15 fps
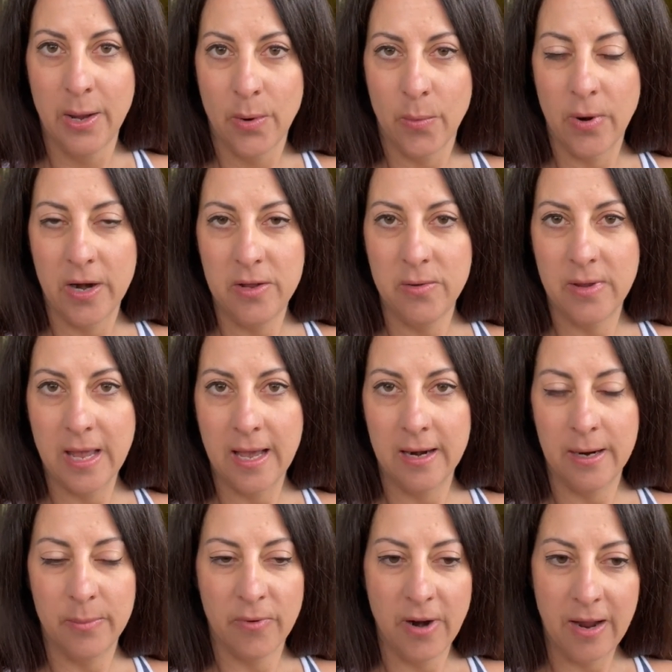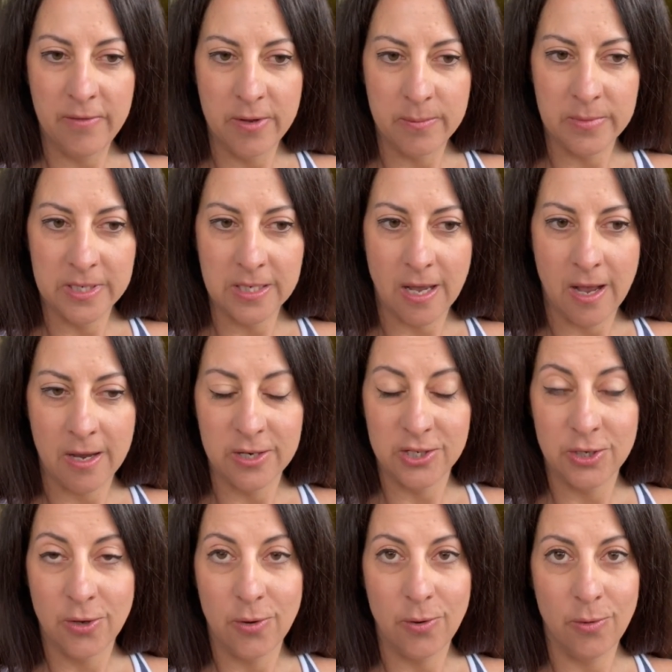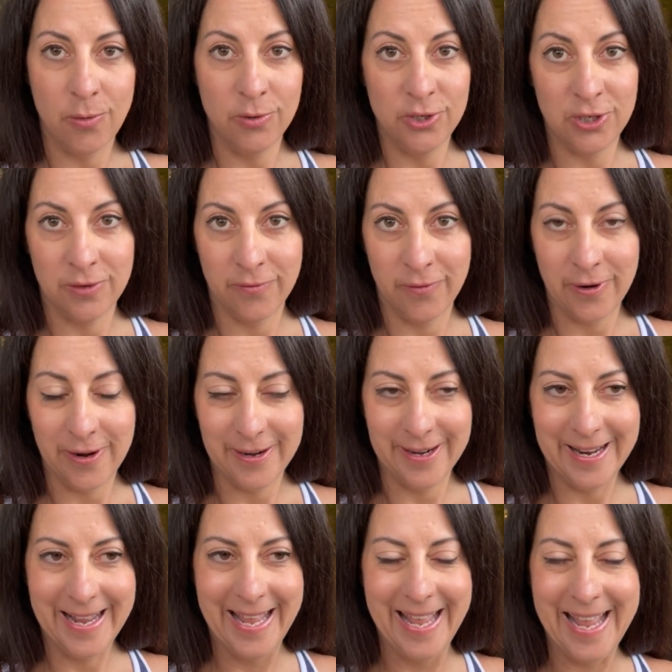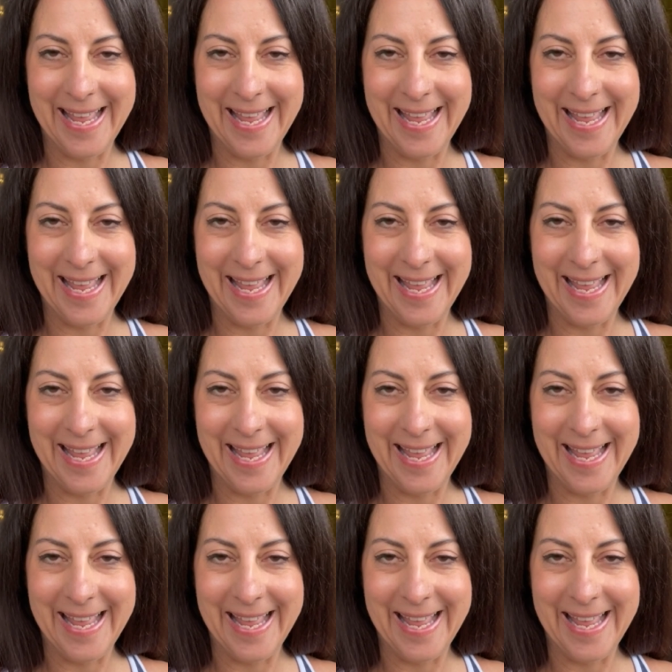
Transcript: where you get a private massage oceanfront,